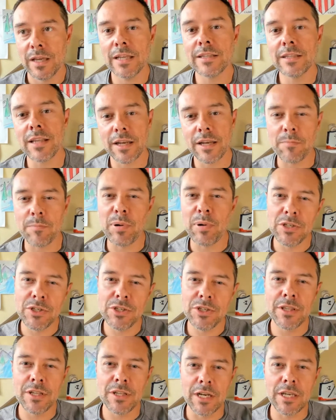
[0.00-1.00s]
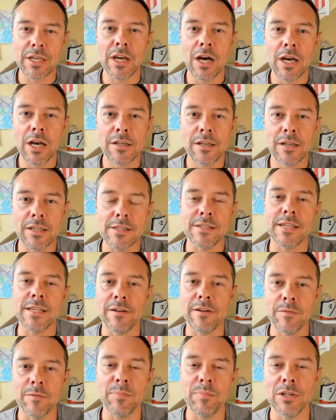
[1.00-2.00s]
it's like a punch in the gut
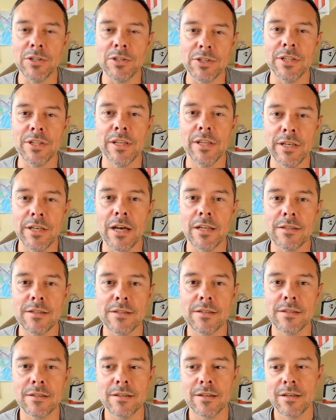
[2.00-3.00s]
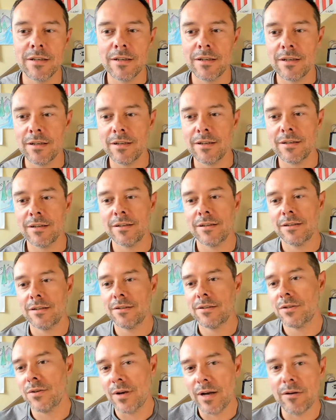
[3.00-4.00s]
instead of a punch in the nuts.
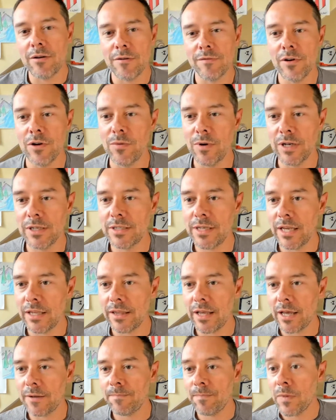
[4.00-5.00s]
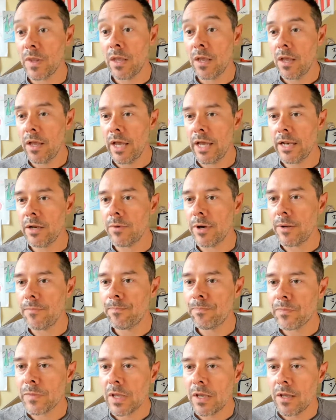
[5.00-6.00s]
So however you want to take that.
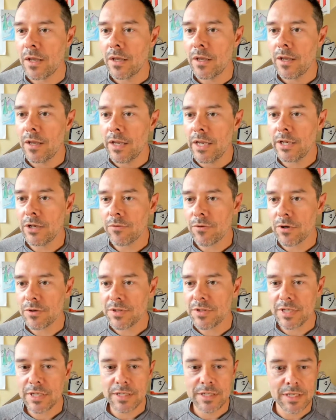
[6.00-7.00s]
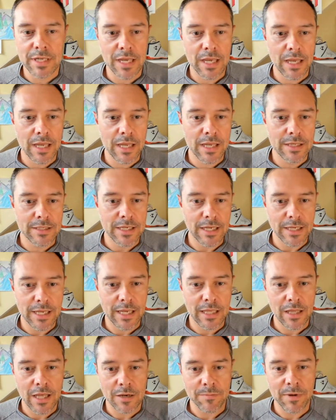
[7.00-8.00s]
Anyway, Inda Rosie says, I
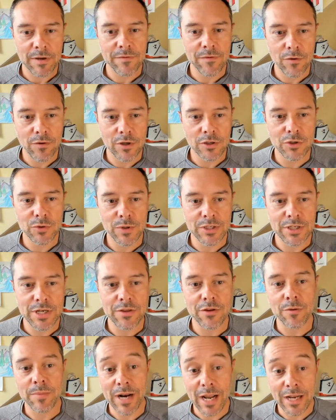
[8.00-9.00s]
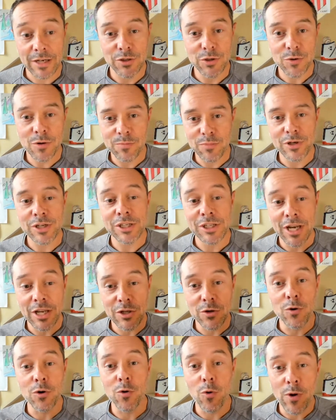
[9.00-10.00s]
can't lock my phone on Twitch either, but I do appreciate
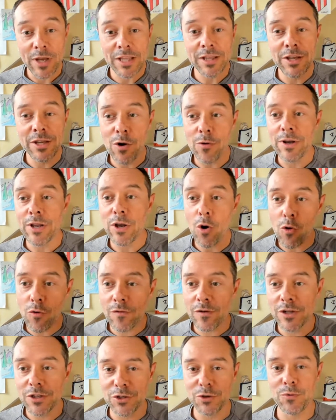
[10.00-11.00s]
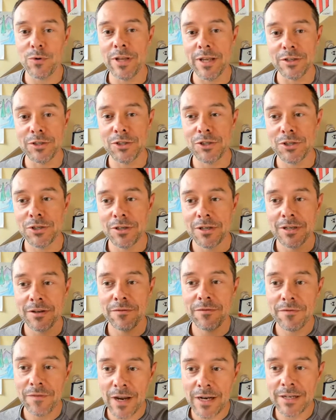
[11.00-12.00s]
you quickly going over to Twitch,
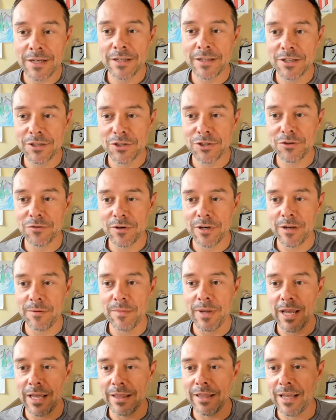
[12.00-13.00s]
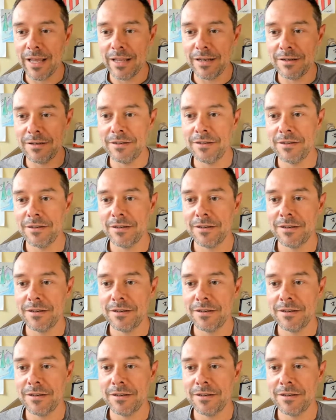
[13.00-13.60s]
finding this stream, and then